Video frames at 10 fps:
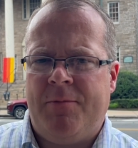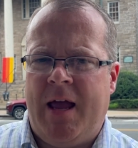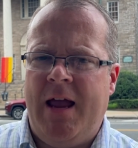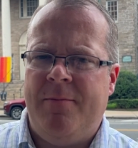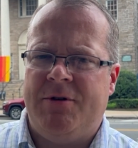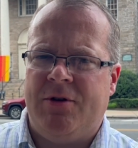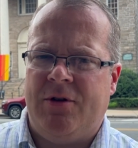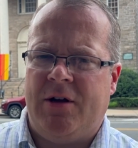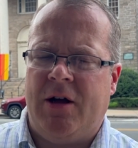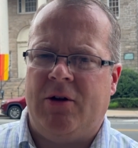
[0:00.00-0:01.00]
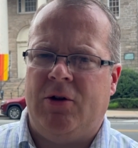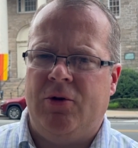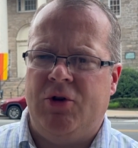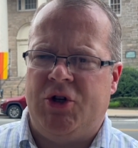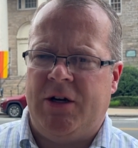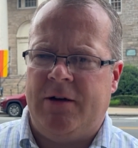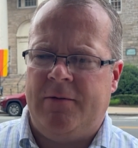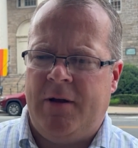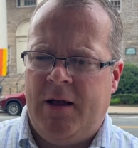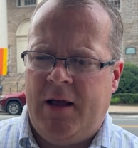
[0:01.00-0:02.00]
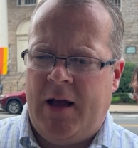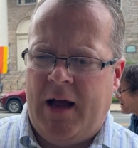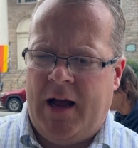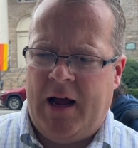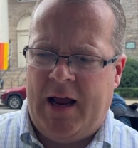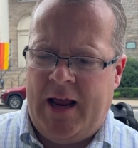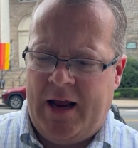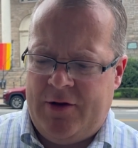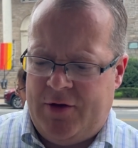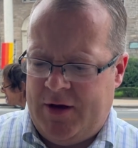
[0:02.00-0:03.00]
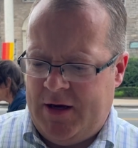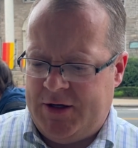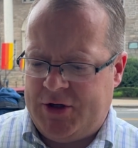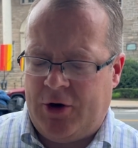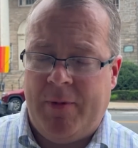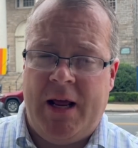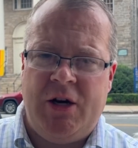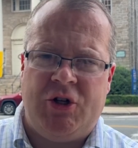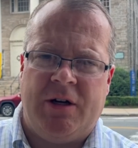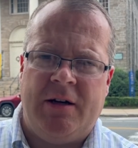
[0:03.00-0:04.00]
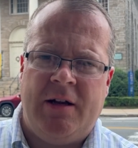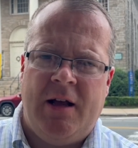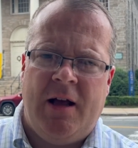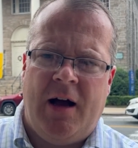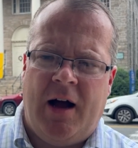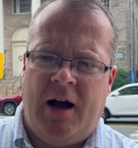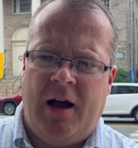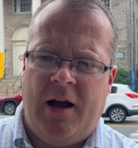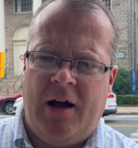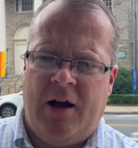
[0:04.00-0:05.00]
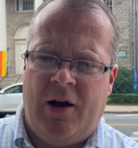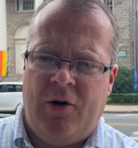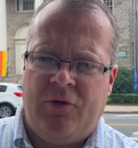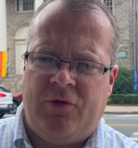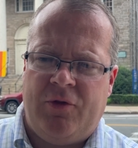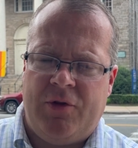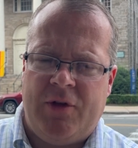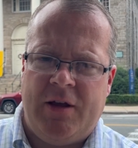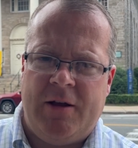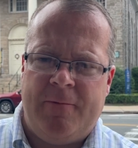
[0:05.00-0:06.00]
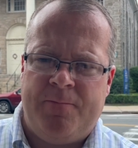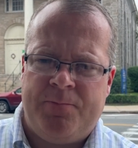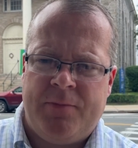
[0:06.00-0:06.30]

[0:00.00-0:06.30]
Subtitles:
came to the conclusion and the determination of the